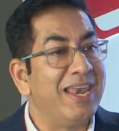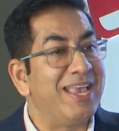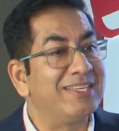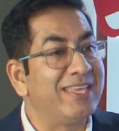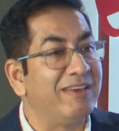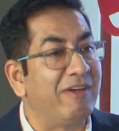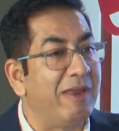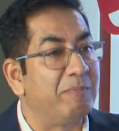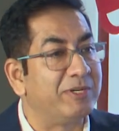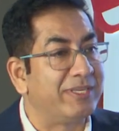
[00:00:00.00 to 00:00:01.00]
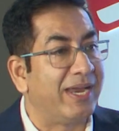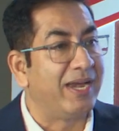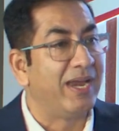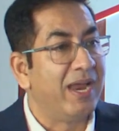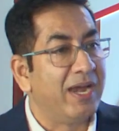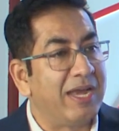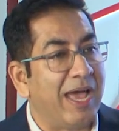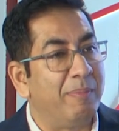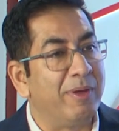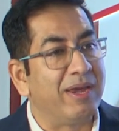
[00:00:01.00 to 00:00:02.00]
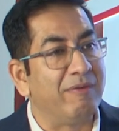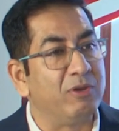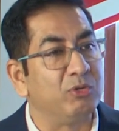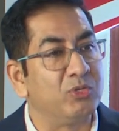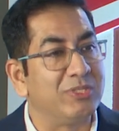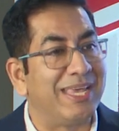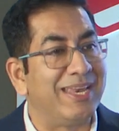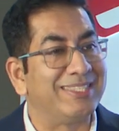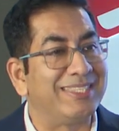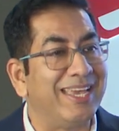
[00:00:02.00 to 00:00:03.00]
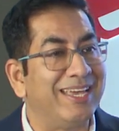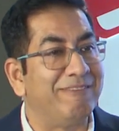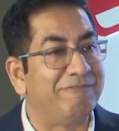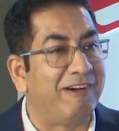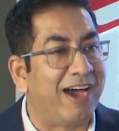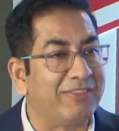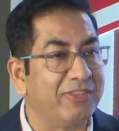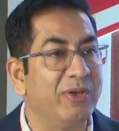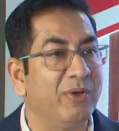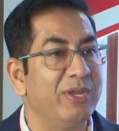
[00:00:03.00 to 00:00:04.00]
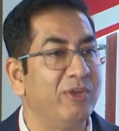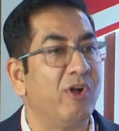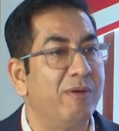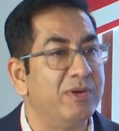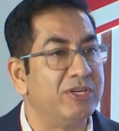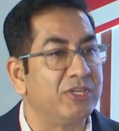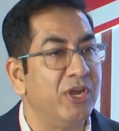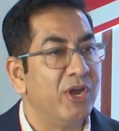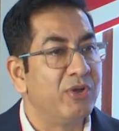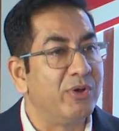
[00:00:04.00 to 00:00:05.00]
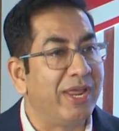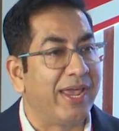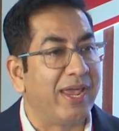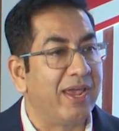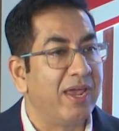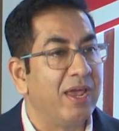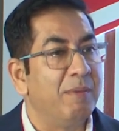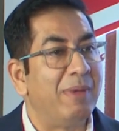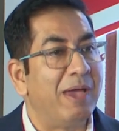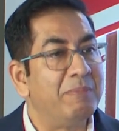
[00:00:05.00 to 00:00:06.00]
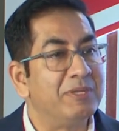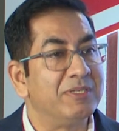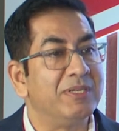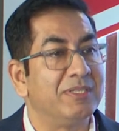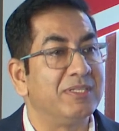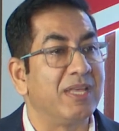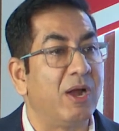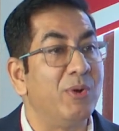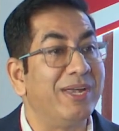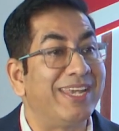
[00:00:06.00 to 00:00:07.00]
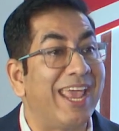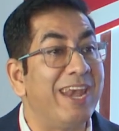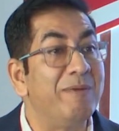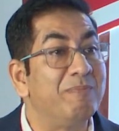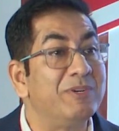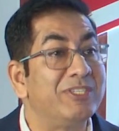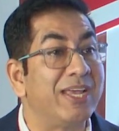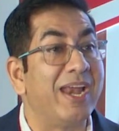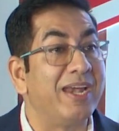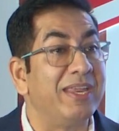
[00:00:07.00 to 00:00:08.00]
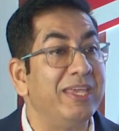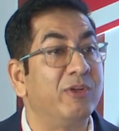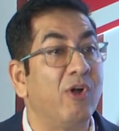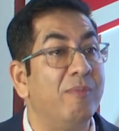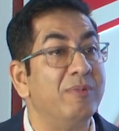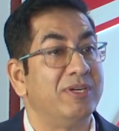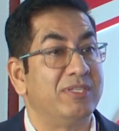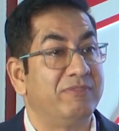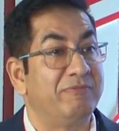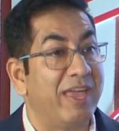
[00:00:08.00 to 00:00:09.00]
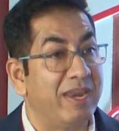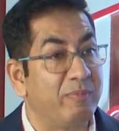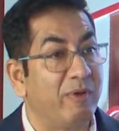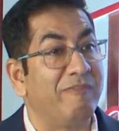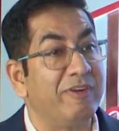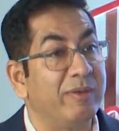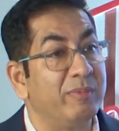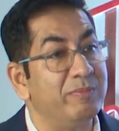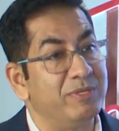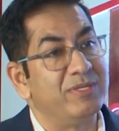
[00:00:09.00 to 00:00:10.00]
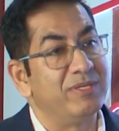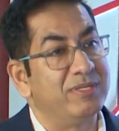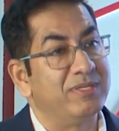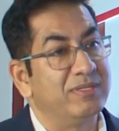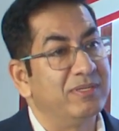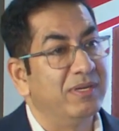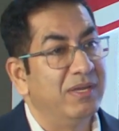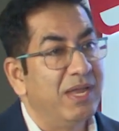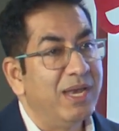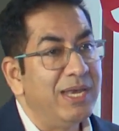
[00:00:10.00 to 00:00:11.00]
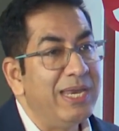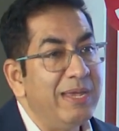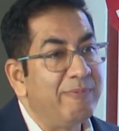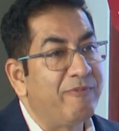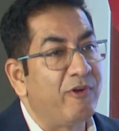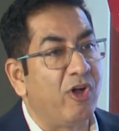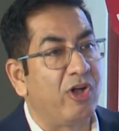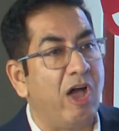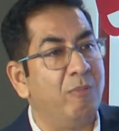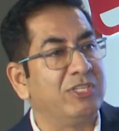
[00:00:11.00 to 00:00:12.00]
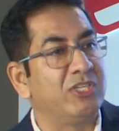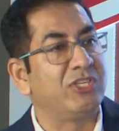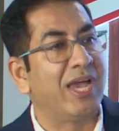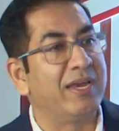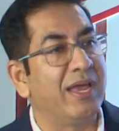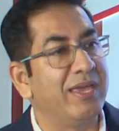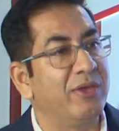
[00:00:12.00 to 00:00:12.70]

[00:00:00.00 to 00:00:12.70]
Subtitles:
less than 1%. Dabur never used to sell a single farthing on e-commerce. Today, my business is around 10% e-commerce, very profitable business. Leapfrog, how much is China